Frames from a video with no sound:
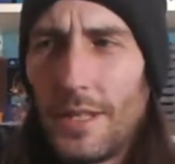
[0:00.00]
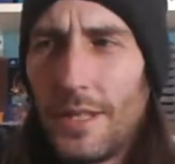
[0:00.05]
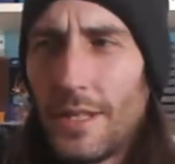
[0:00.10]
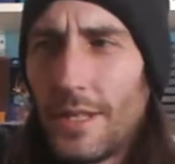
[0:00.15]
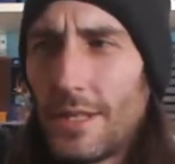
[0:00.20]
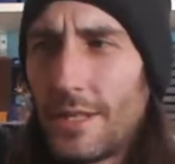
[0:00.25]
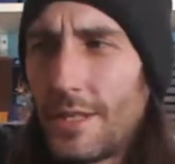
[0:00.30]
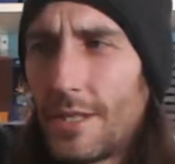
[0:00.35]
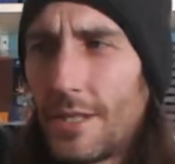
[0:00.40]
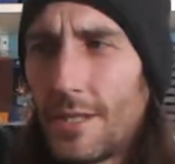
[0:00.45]

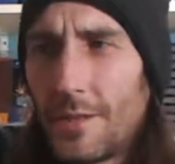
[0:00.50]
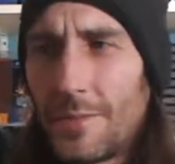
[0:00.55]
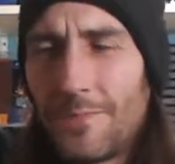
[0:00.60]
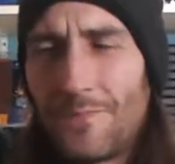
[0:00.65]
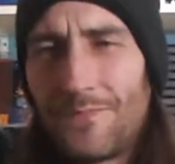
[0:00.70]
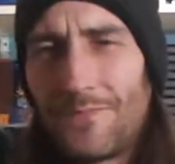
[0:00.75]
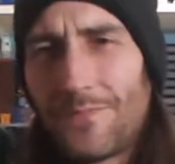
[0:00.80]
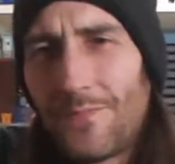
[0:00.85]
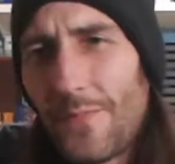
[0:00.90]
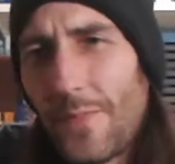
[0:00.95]
guess,
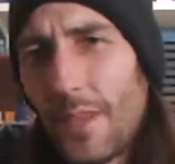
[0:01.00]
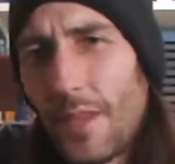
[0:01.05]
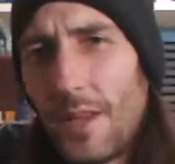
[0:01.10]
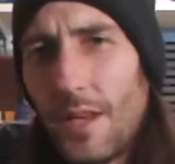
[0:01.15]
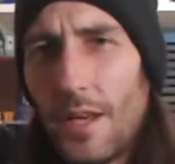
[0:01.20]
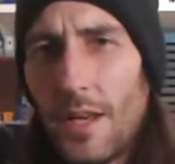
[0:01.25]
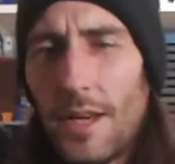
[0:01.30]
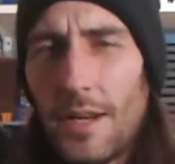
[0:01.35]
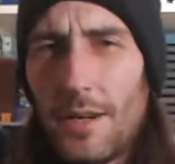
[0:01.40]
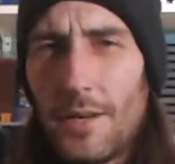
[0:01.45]

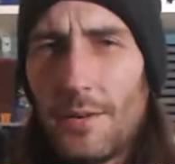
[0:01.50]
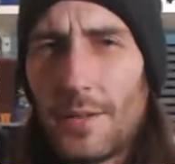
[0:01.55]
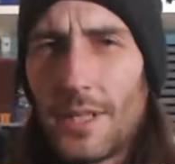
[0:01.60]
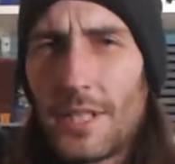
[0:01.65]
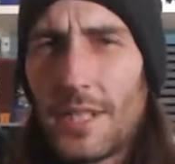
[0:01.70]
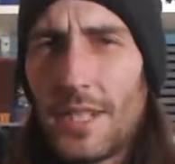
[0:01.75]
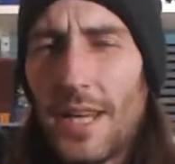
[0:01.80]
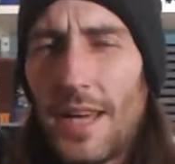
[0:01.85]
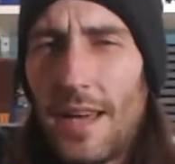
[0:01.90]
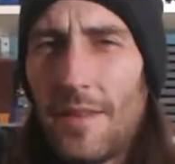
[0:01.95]
I don't know what to
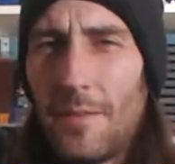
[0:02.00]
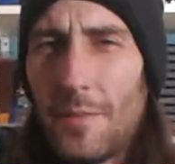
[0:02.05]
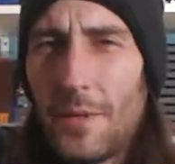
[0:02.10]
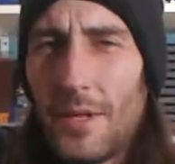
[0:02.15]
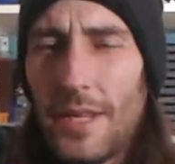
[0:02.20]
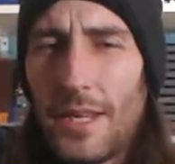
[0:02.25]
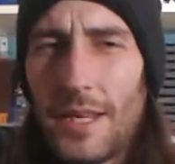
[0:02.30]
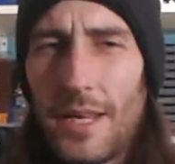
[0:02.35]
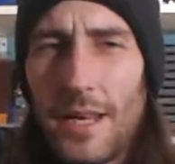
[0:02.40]
say. I haven't played